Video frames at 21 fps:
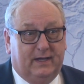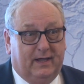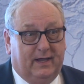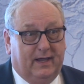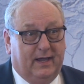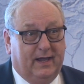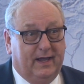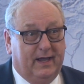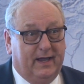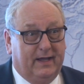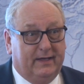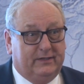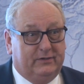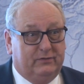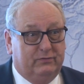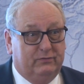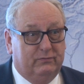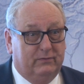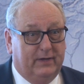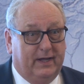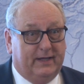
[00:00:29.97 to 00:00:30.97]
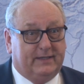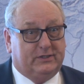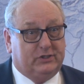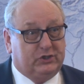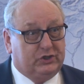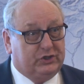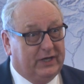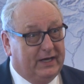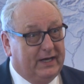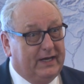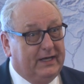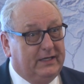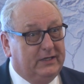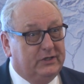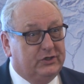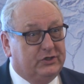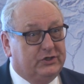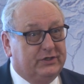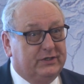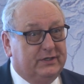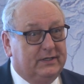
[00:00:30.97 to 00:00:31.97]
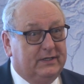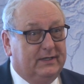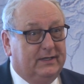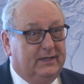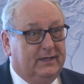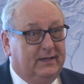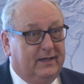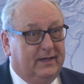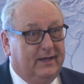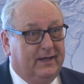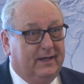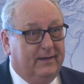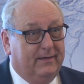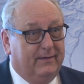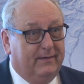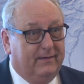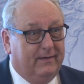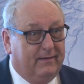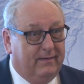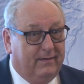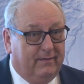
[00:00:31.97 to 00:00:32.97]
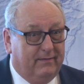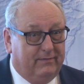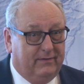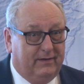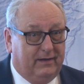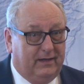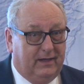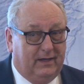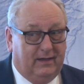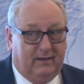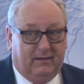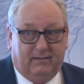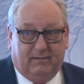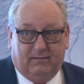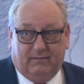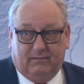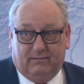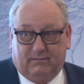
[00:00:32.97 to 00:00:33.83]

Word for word: uh, to exchange uh, the,